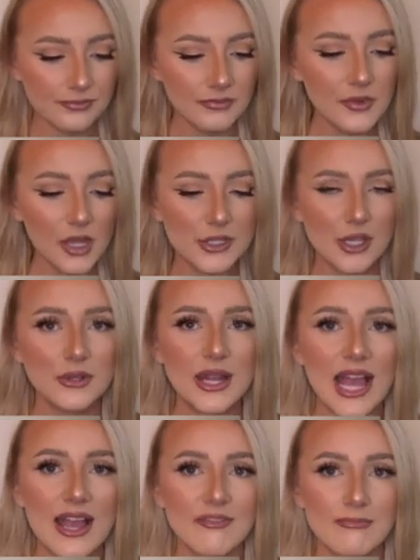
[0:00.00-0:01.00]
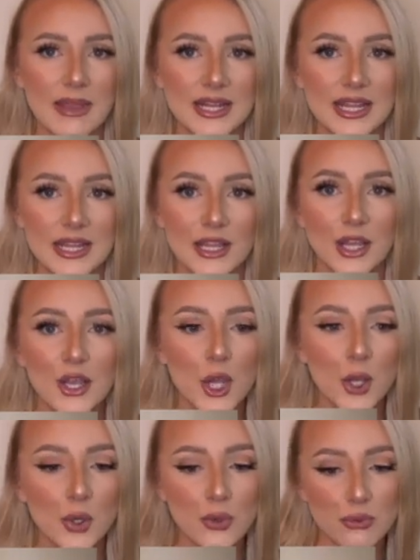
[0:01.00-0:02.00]
I don't have many
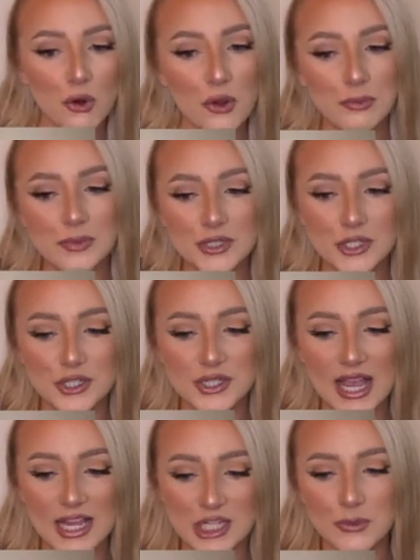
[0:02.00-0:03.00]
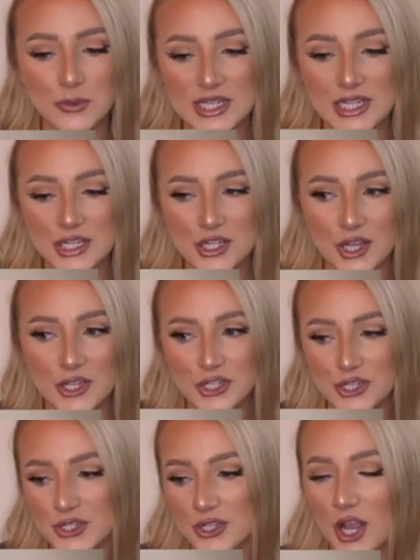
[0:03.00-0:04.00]
cropped just casual t-shirts
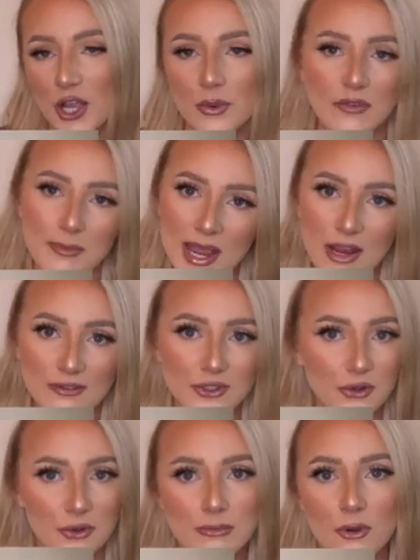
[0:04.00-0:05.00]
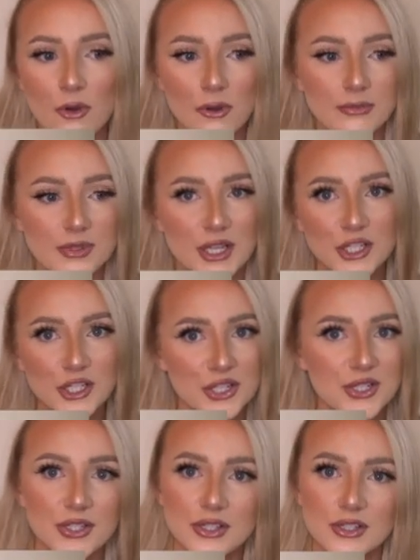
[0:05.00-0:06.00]
just to go with a pair of jogging bottoms, like
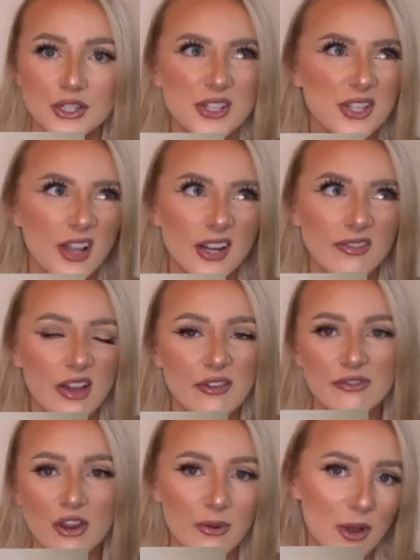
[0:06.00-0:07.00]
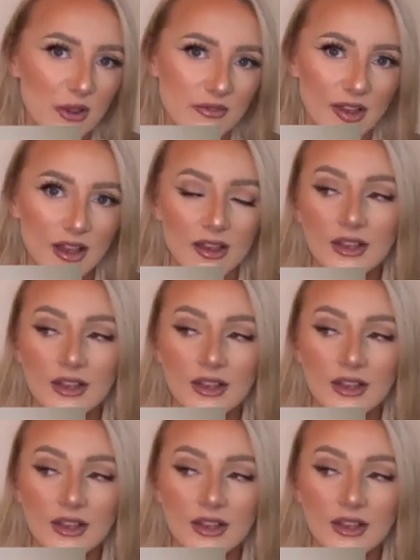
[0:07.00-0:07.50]
just to kind of like throw over,